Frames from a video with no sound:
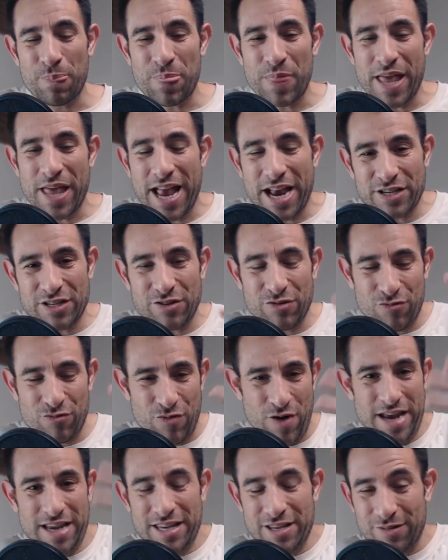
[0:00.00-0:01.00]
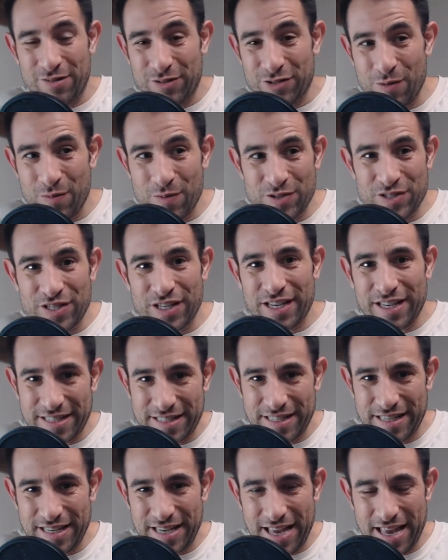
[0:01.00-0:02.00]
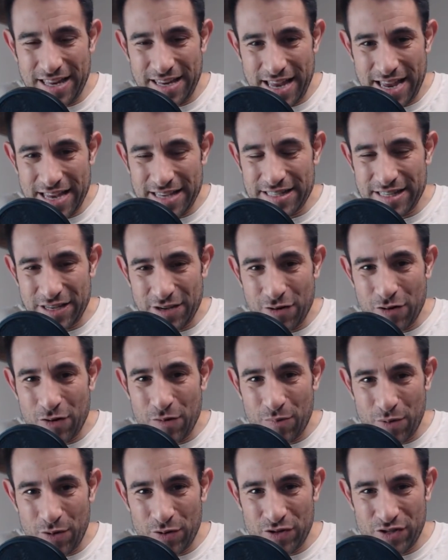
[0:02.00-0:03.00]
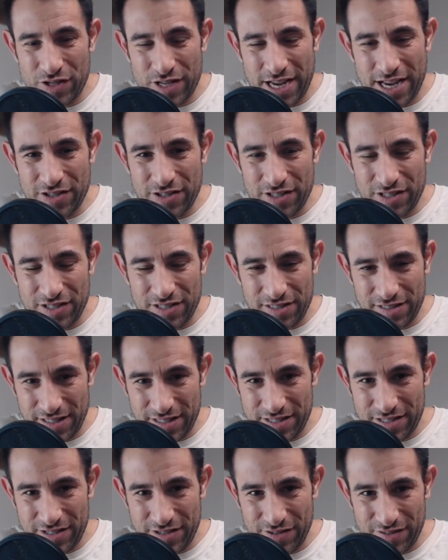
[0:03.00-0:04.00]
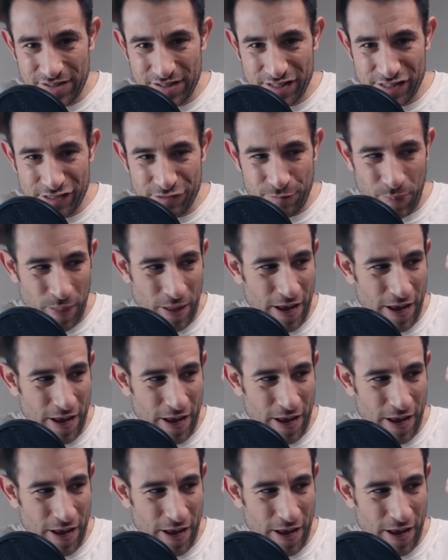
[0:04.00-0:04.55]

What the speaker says: they actually rank you. It's almost like an SEO approach that Angie's List uses.